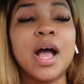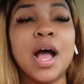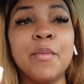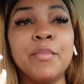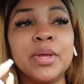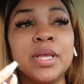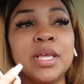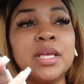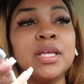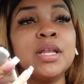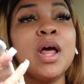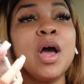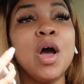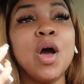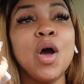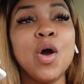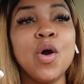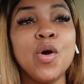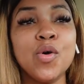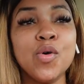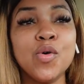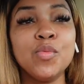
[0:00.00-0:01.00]
I'm gonna get
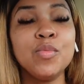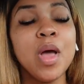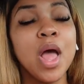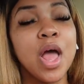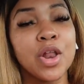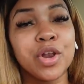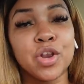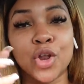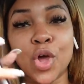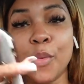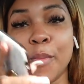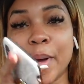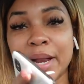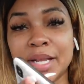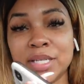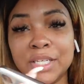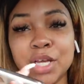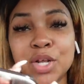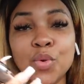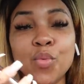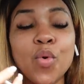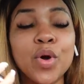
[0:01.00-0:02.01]
home,
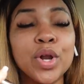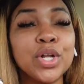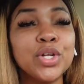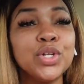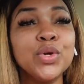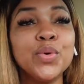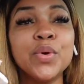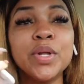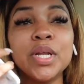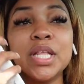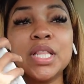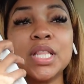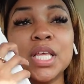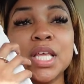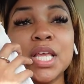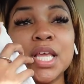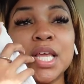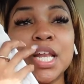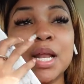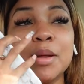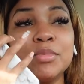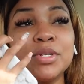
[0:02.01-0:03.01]
nobody's gonna want to do
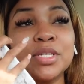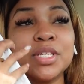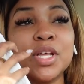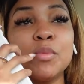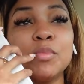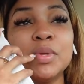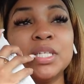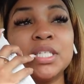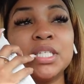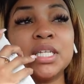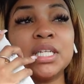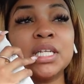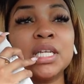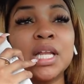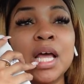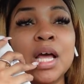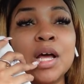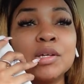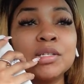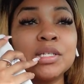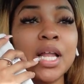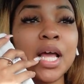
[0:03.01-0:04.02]
anything, and I'm just gonna be sitting in the
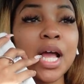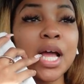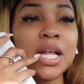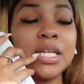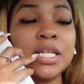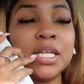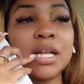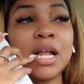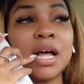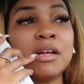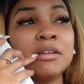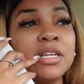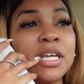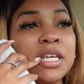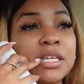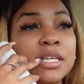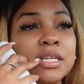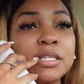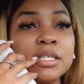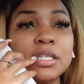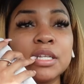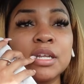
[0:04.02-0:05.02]
house like I did all day
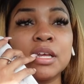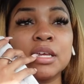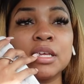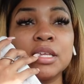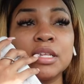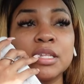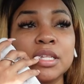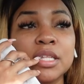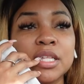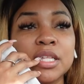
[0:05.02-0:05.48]
yesterday.